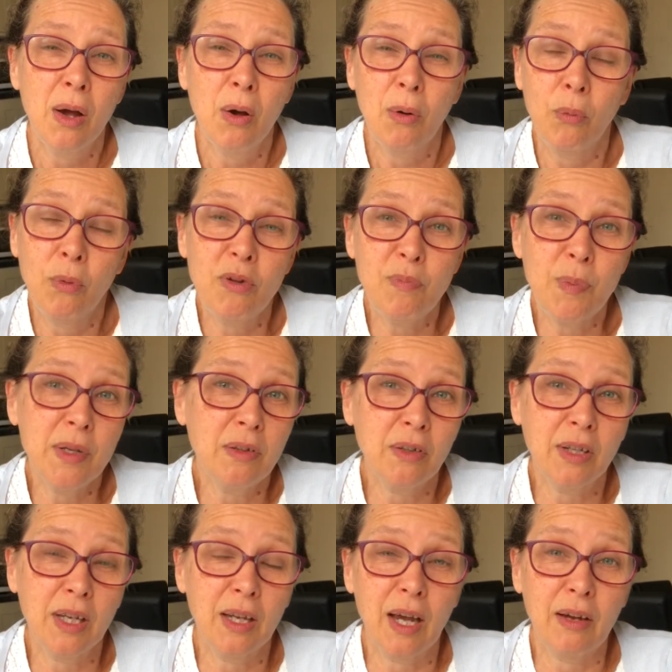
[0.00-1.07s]
we've been
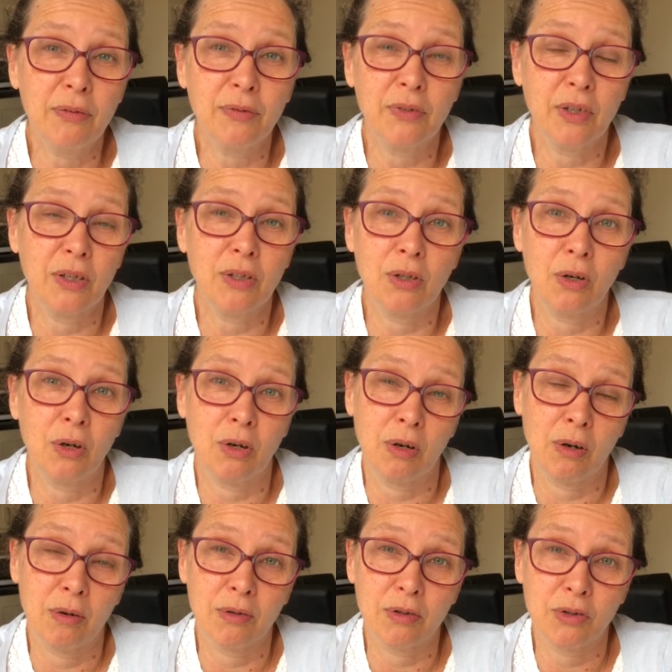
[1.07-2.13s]
looking after
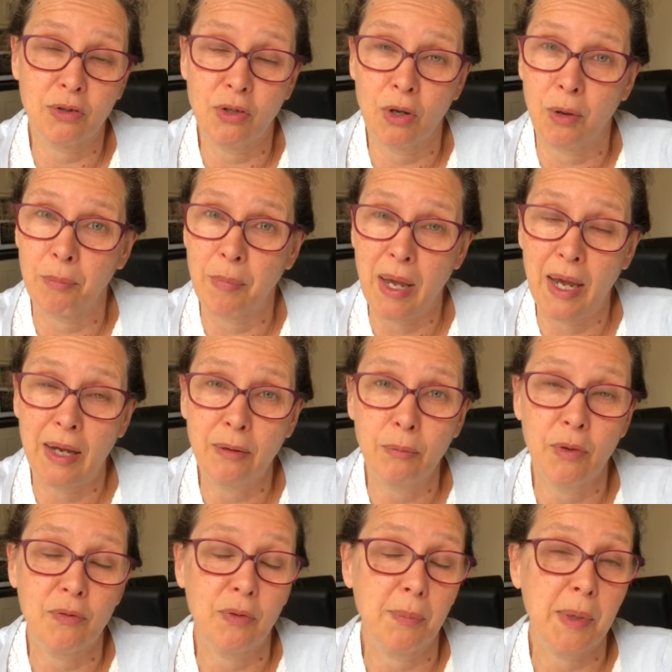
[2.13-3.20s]
your men.
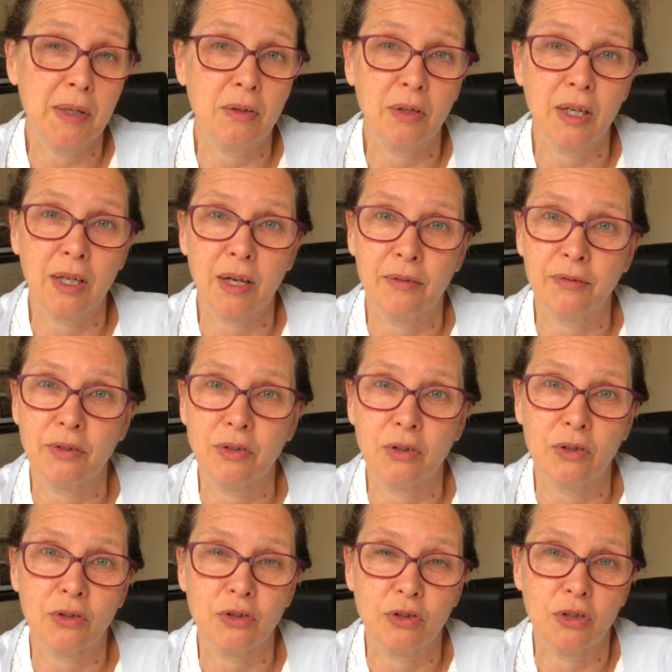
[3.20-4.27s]
We've been looking after
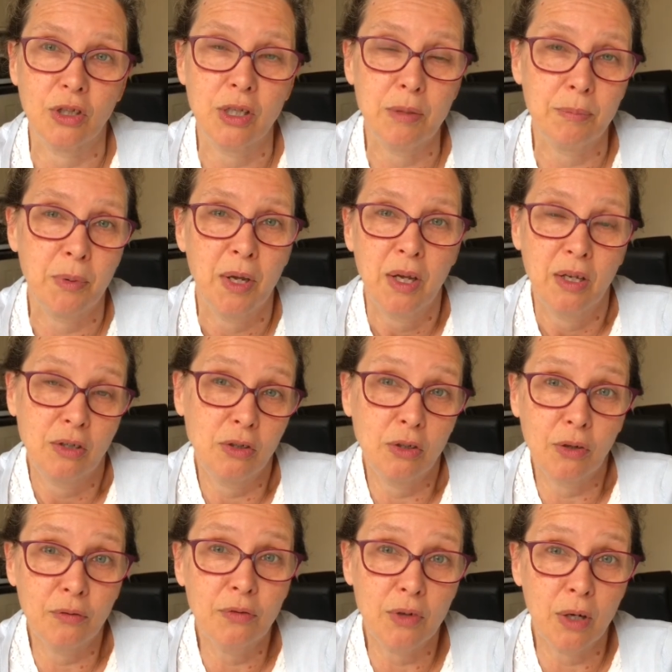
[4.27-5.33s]
your sheep. You'll
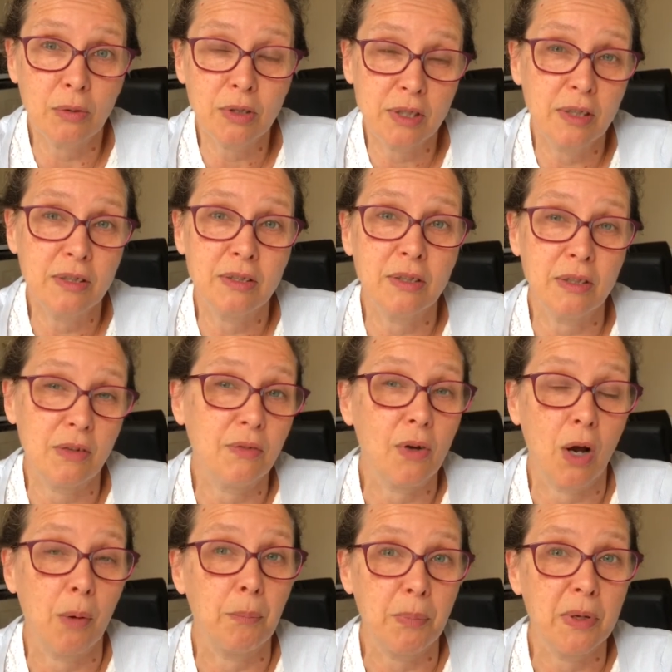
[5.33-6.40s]
have noticed that you've
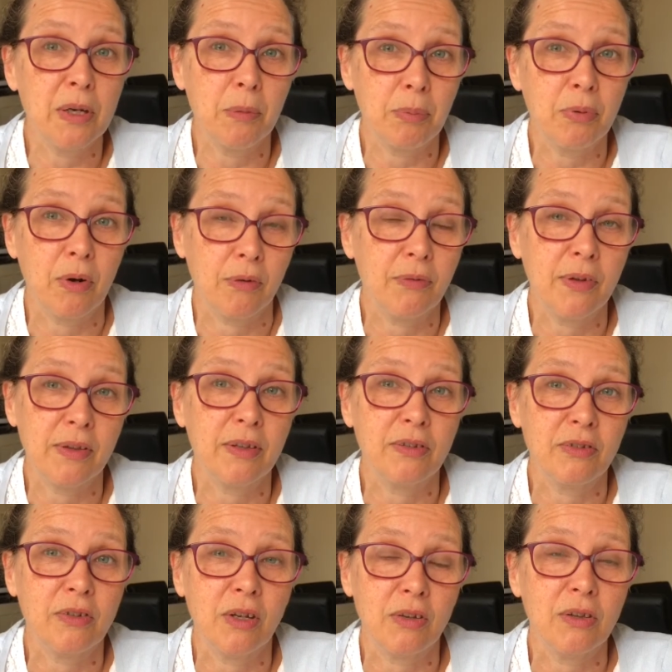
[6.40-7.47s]
got a bigger profit
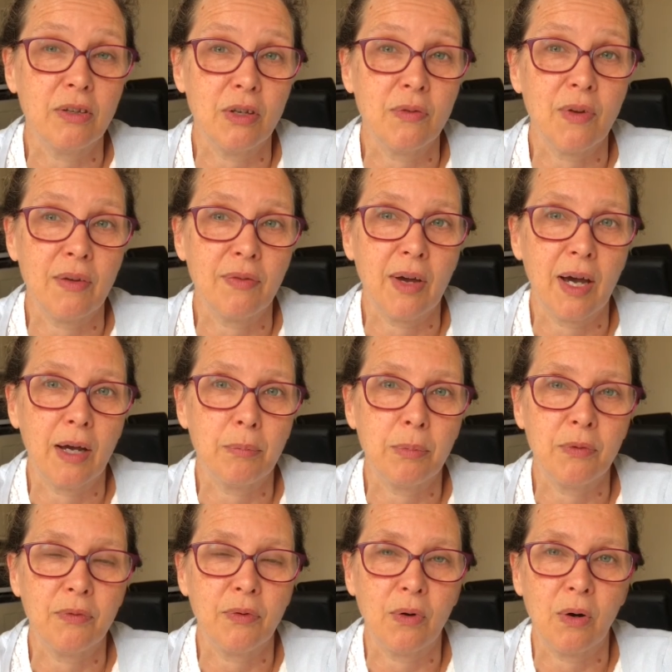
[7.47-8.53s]
this year than you've ever had
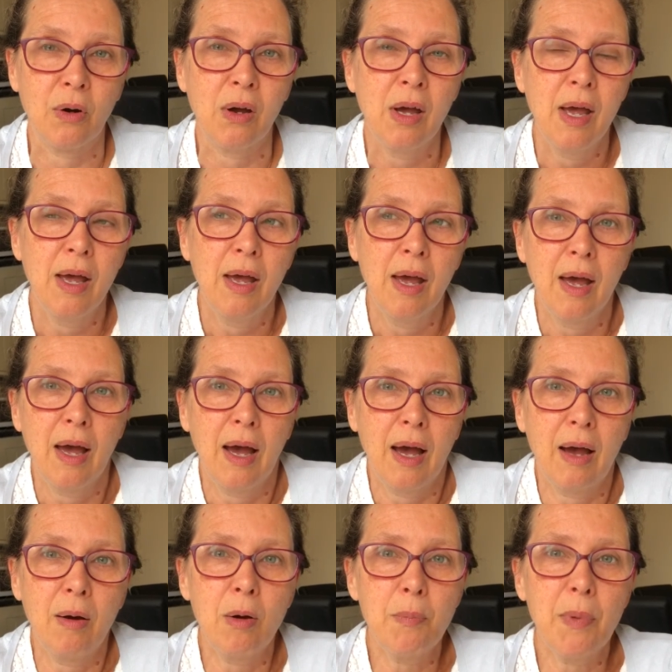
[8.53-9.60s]
before.
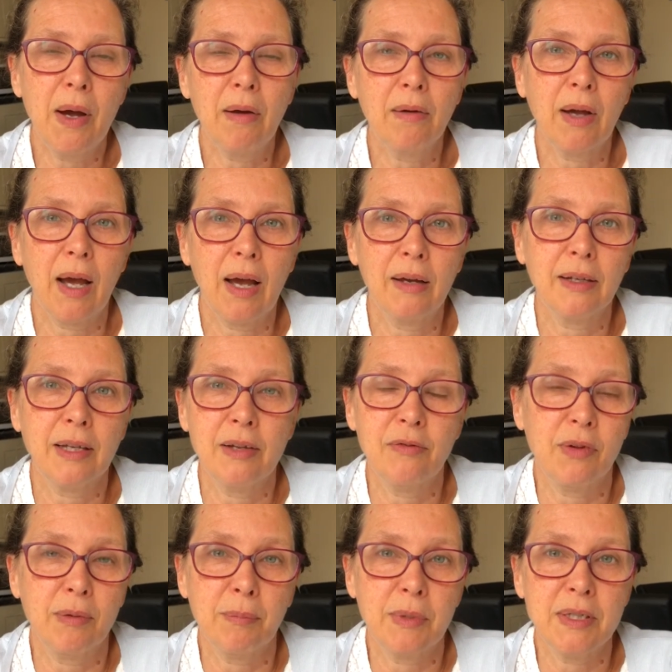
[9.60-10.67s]
How about
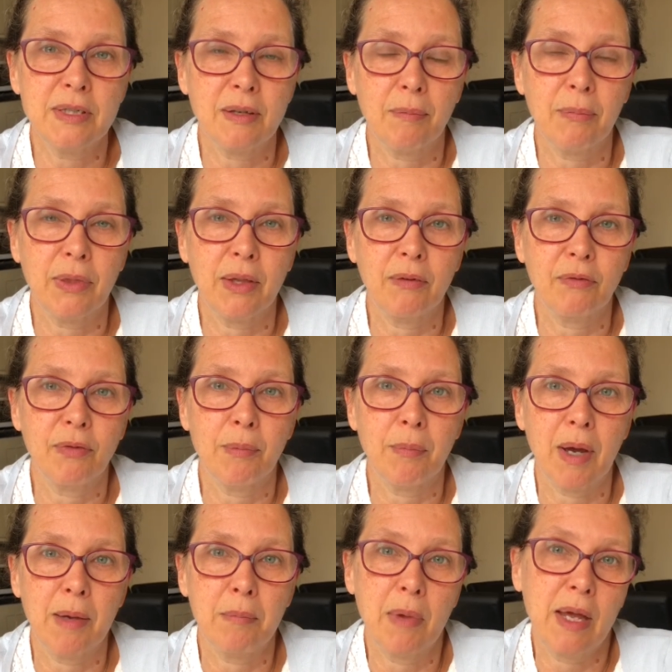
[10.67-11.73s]
giving me something for
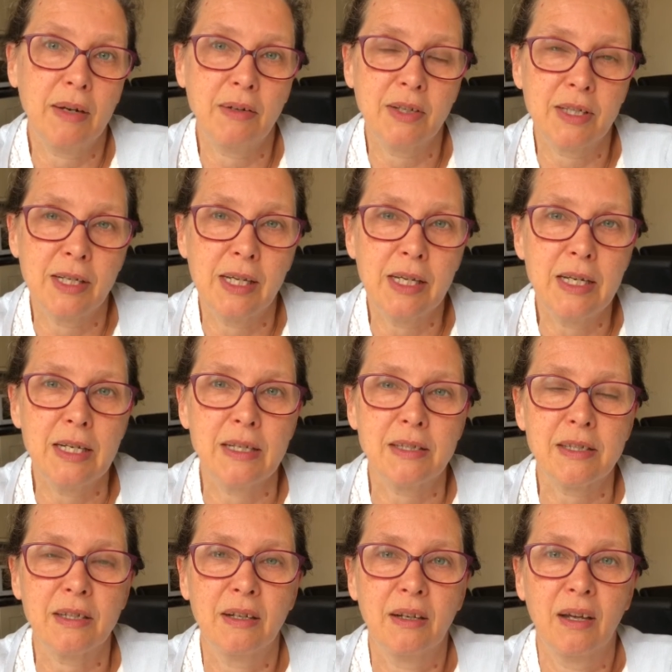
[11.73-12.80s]
my men to
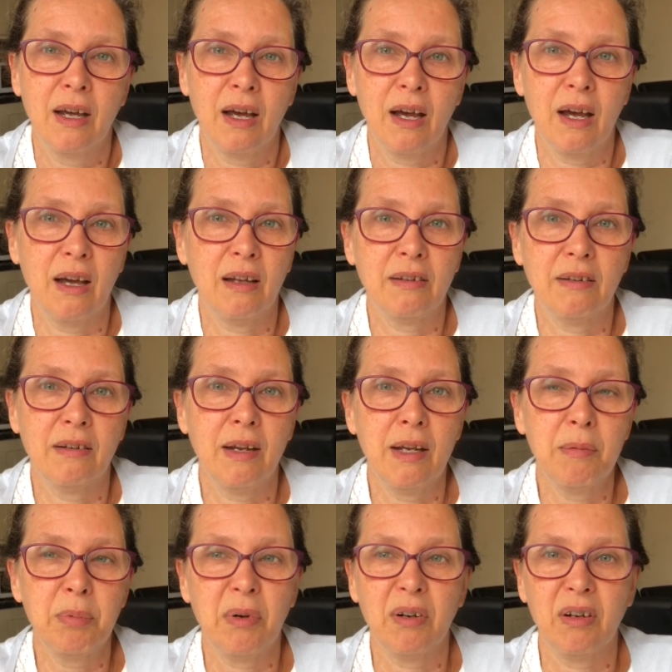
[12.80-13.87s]
eat? And
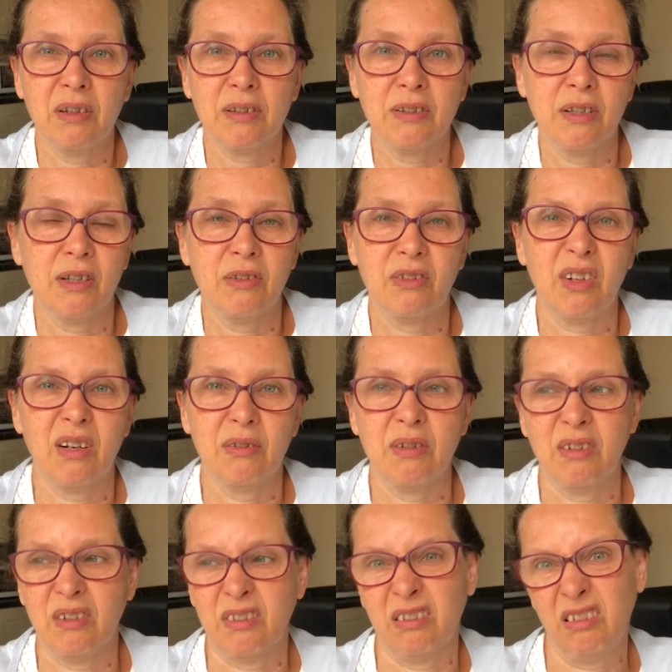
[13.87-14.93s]
Nabal turns around
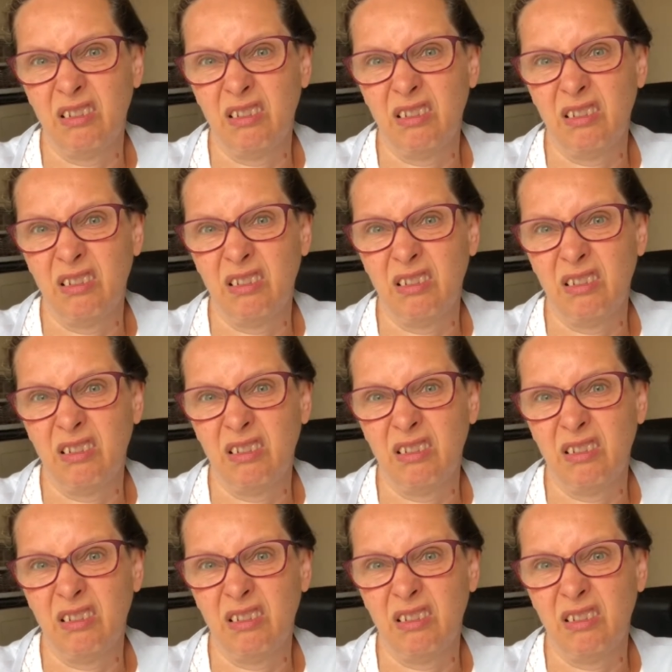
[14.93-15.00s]
and goes,